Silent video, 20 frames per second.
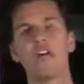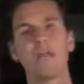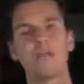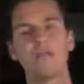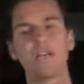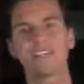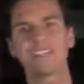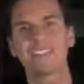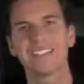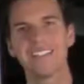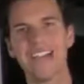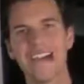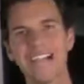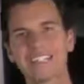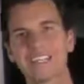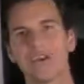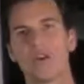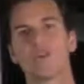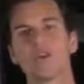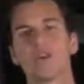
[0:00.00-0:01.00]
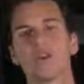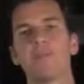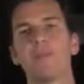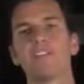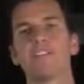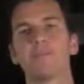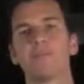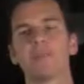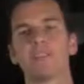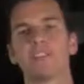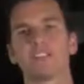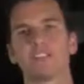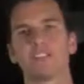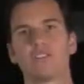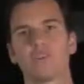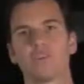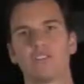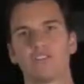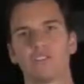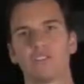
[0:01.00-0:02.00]
because that's how I'm going to make the biggest
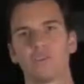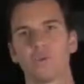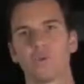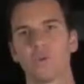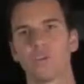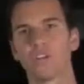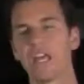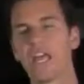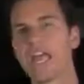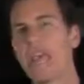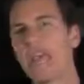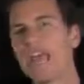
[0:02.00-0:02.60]
difference in the world.